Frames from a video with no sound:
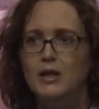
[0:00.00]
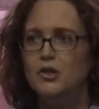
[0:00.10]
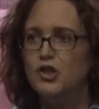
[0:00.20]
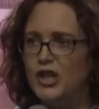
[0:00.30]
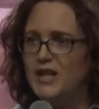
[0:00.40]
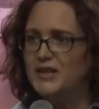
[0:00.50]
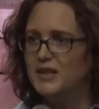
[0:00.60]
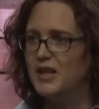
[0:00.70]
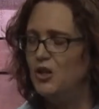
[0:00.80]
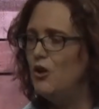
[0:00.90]

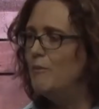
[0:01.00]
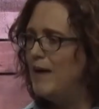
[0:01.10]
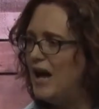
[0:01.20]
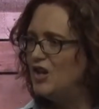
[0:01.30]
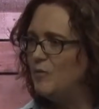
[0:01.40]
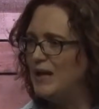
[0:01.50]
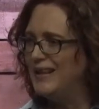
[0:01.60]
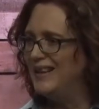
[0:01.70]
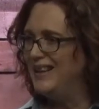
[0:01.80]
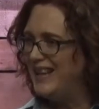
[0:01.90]
Jesus. Can you imagine being
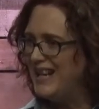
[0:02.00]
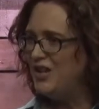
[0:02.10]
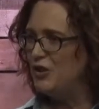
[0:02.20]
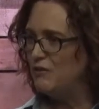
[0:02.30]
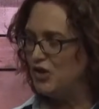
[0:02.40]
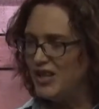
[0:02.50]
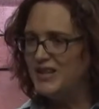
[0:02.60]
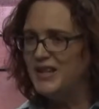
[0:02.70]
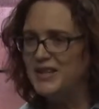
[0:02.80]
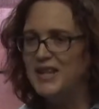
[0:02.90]
the lineage of
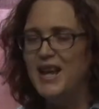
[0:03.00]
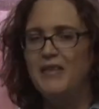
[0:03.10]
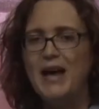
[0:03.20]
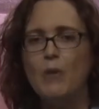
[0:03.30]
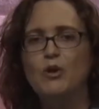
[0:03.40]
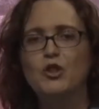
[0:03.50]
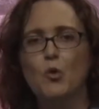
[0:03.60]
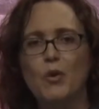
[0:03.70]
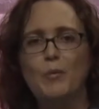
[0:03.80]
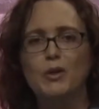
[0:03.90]
Jesus? That was the
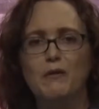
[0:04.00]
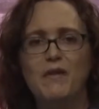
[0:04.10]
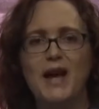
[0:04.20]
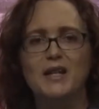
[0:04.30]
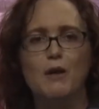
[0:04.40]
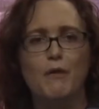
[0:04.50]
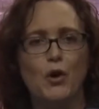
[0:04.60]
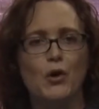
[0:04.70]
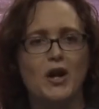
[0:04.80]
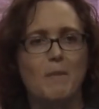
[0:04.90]
ripple effect of
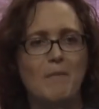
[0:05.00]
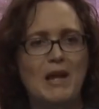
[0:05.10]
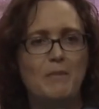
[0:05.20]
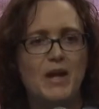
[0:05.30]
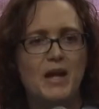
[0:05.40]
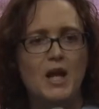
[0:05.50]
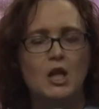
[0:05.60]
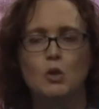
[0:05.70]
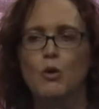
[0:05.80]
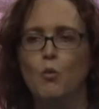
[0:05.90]
her commitment
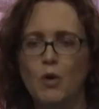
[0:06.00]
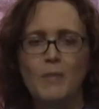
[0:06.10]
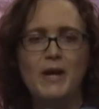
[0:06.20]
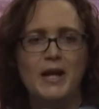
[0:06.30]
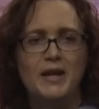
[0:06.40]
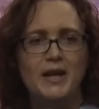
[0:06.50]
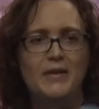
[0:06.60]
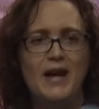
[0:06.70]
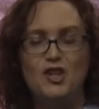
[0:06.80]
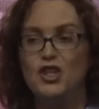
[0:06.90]
to a woman
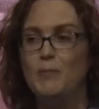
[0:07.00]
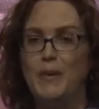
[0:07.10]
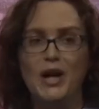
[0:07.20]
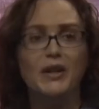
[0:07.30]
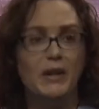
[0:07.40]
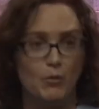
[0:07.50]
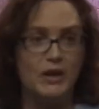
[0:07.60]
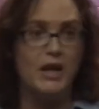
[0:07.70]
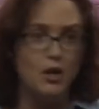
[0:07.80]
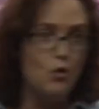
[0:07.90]
that she barely
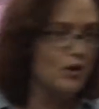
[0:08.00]
really knew,